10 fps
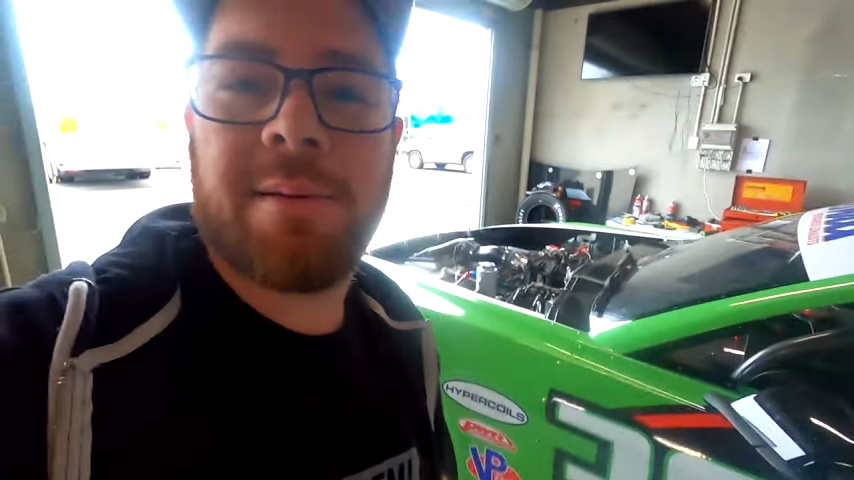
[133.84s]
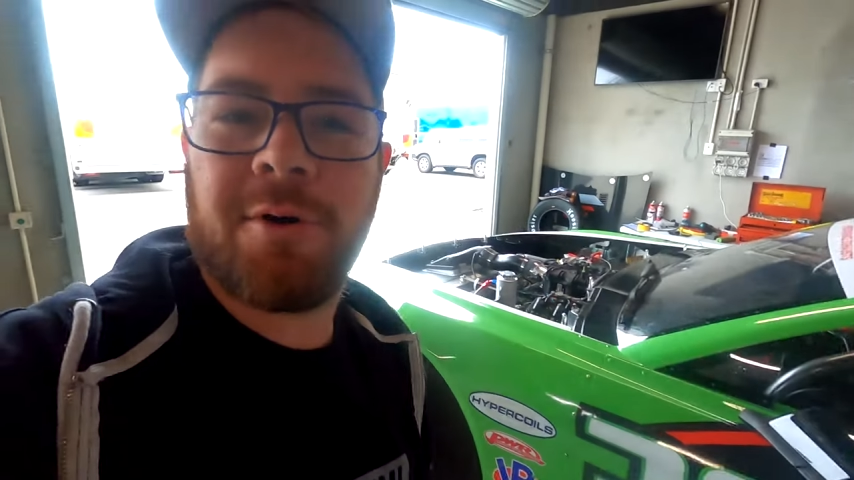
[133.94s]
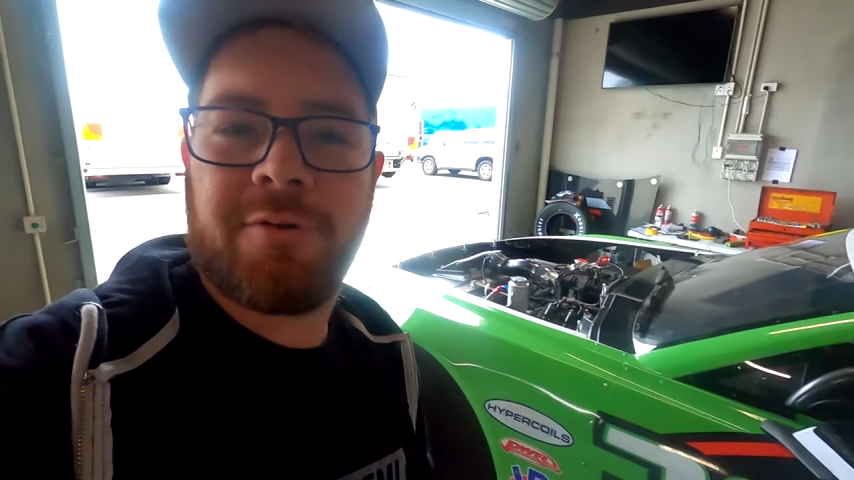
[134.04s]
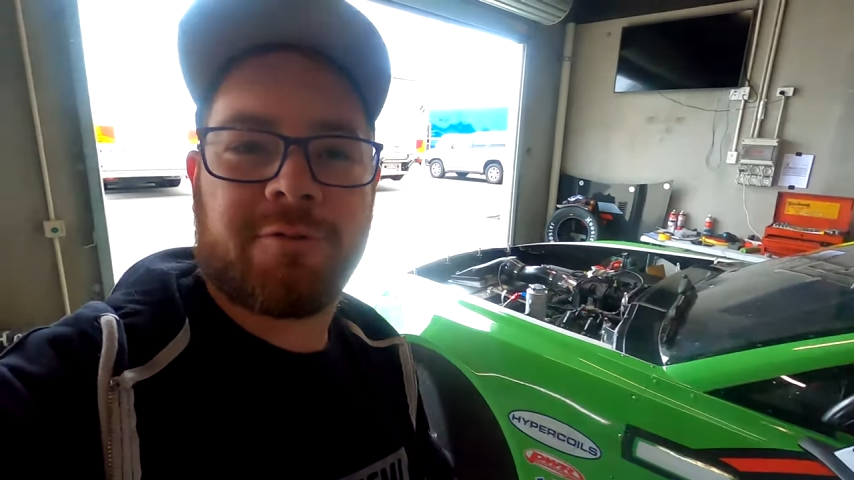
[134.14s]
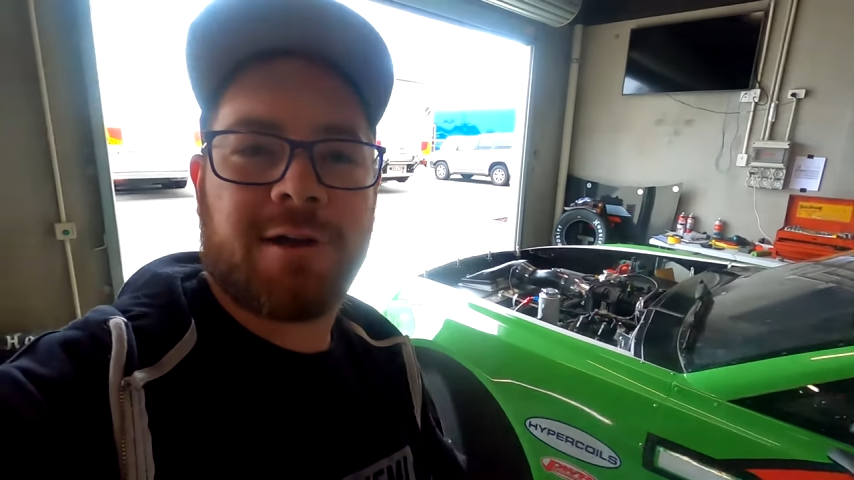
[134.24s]
they
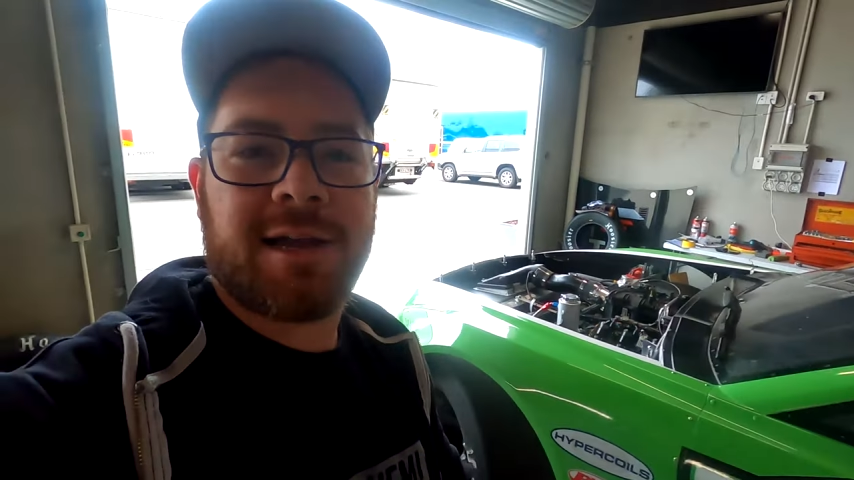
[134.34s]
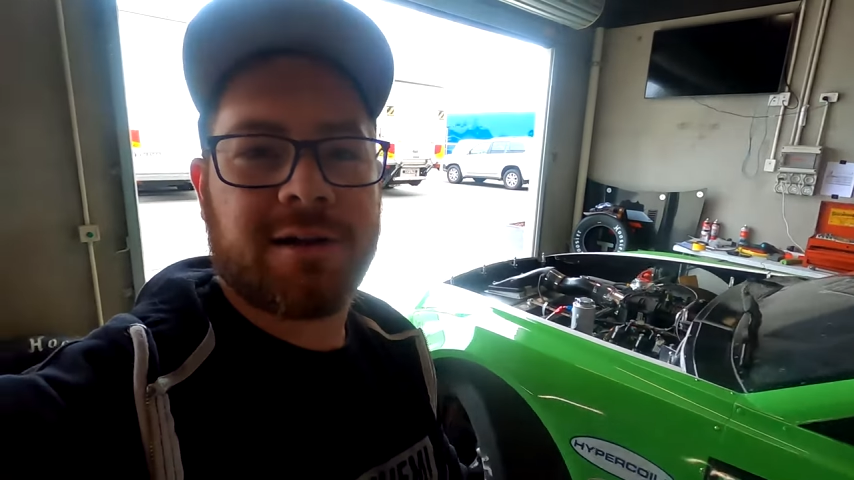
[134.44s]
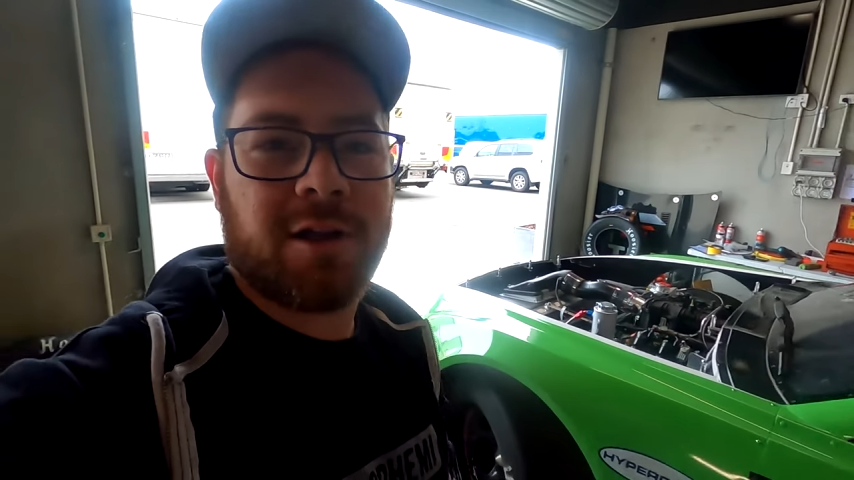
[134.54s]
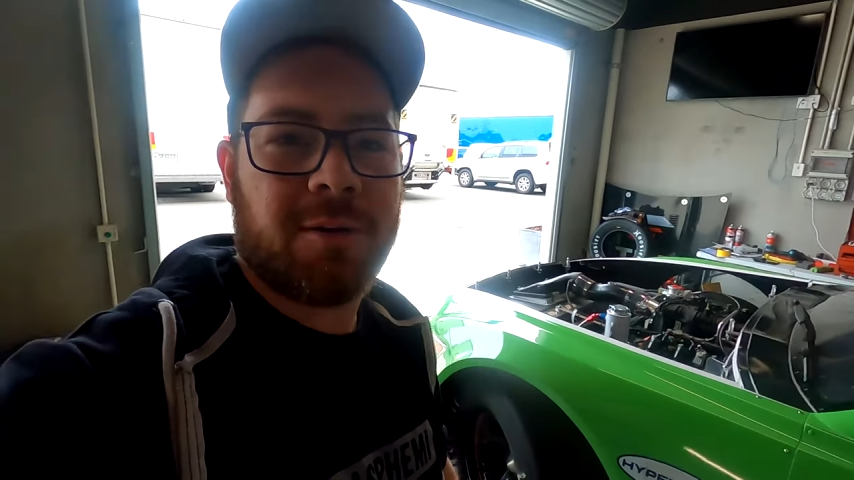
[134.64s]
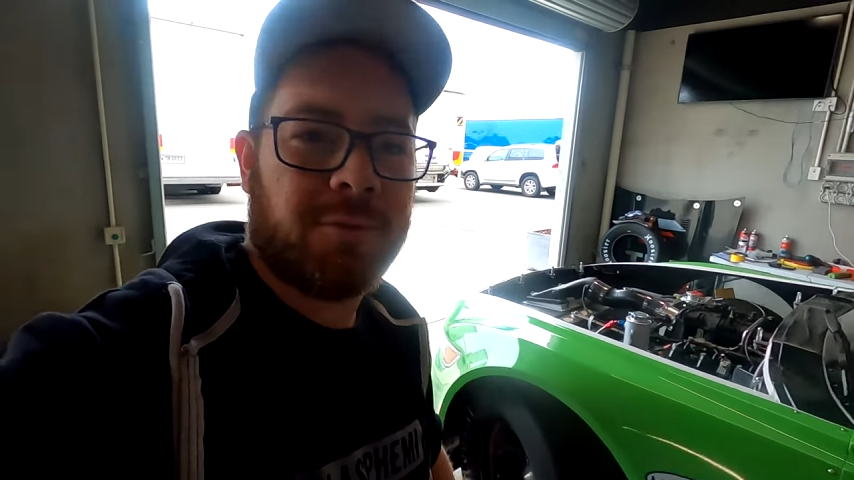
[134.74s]
move around
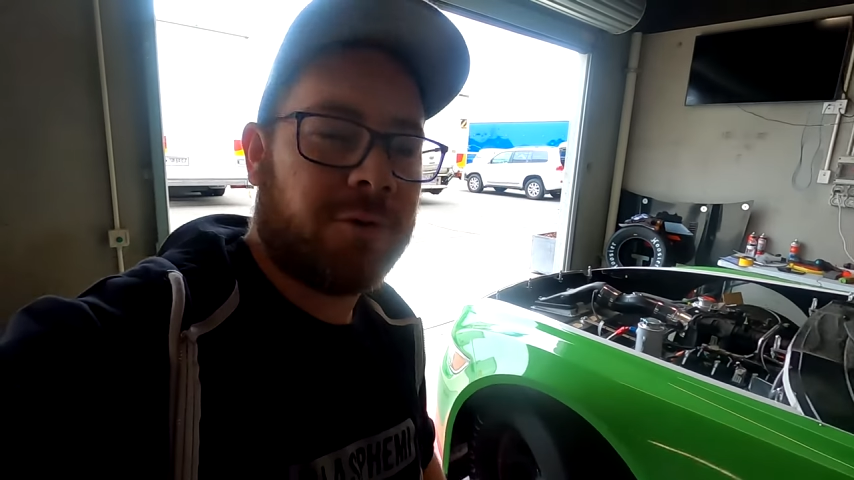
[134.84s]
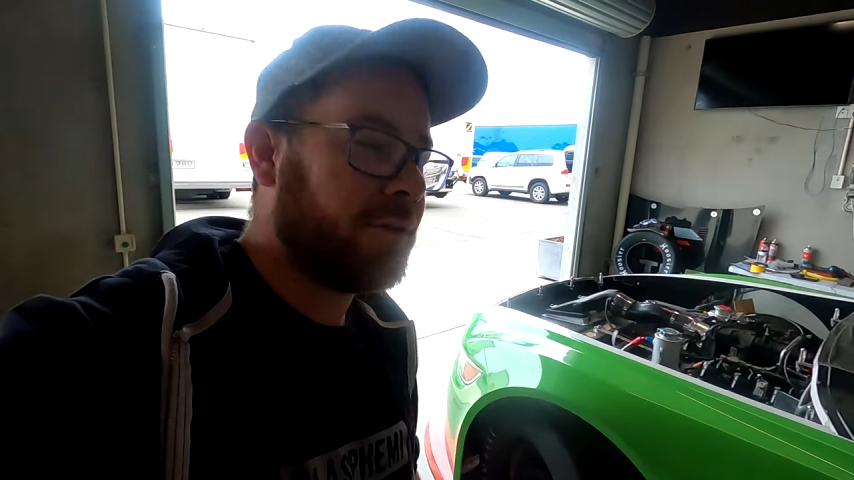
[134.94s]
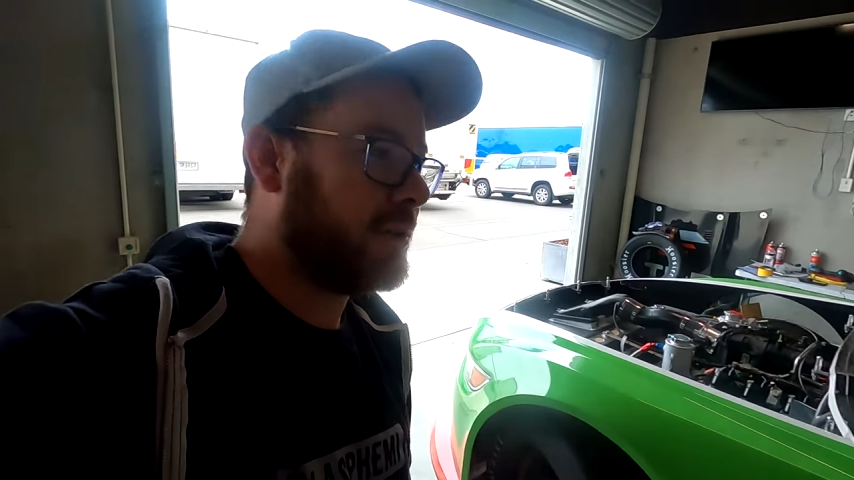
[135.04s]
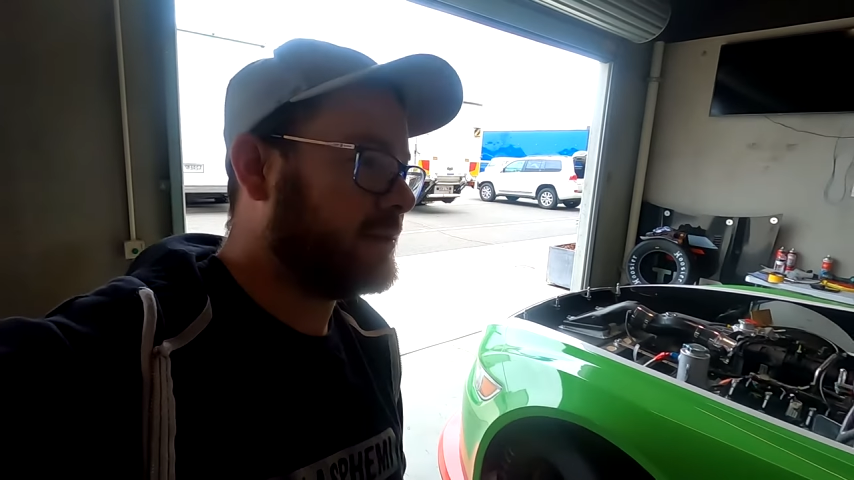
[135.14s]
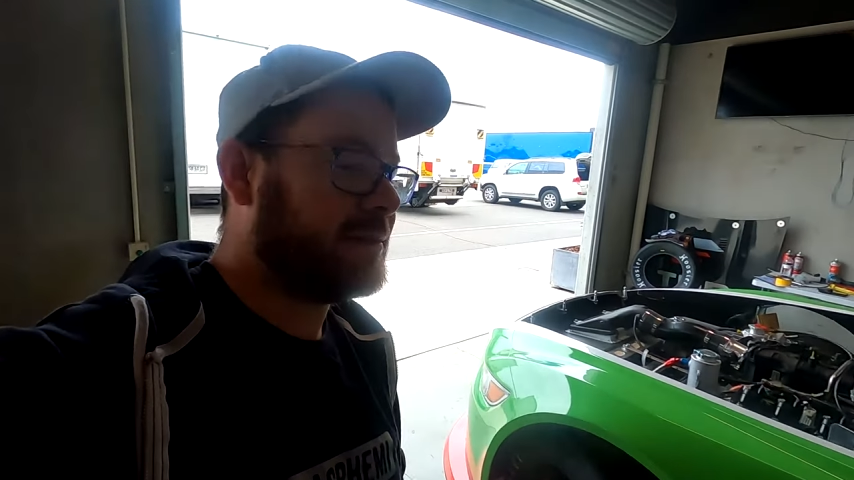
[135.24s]
a lot
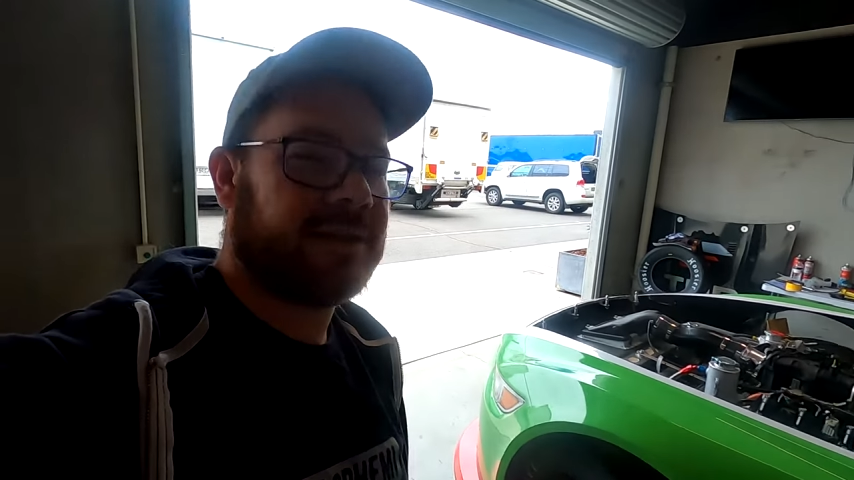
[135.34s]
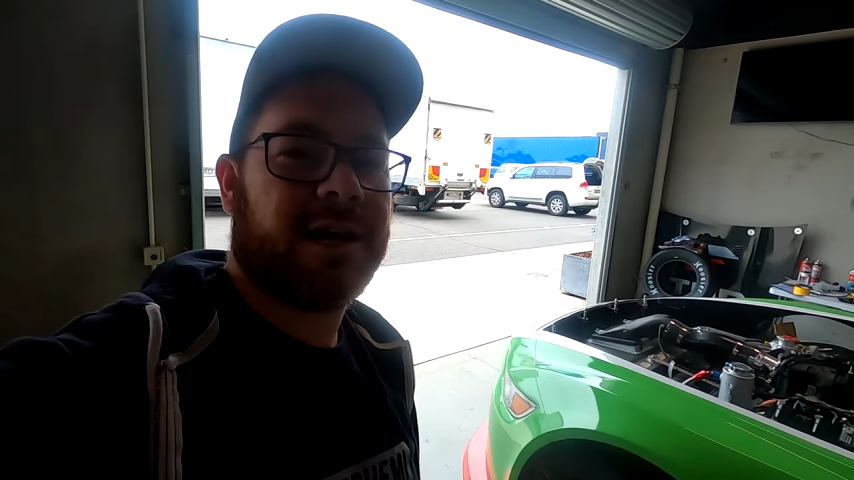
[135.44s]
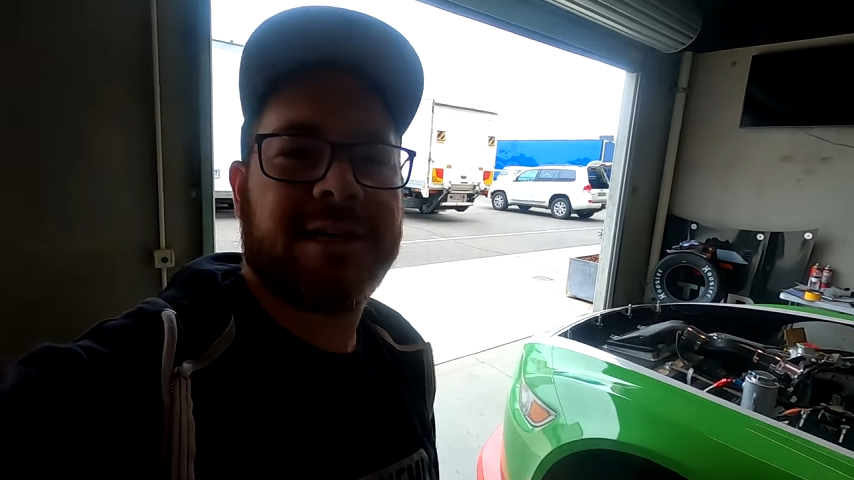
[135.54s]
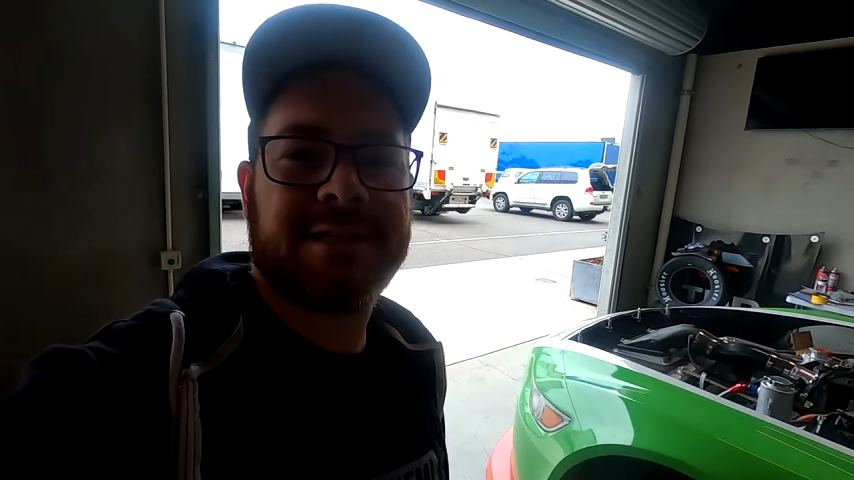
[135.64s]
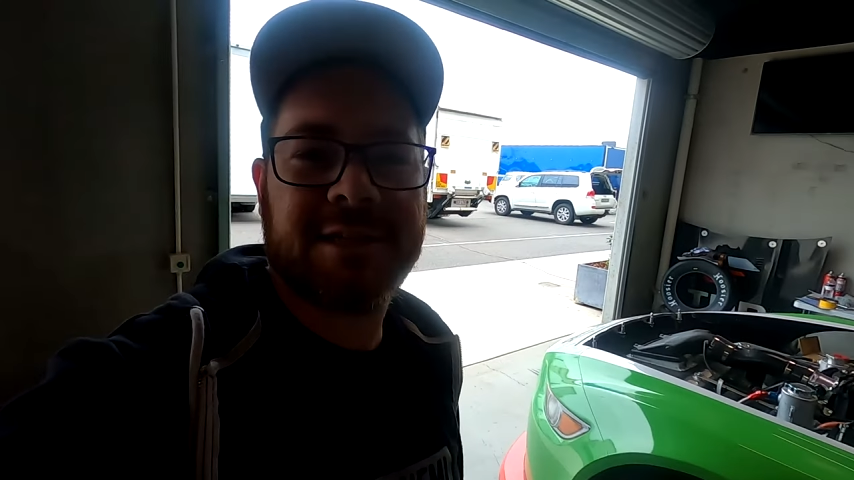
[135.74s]
more than tyres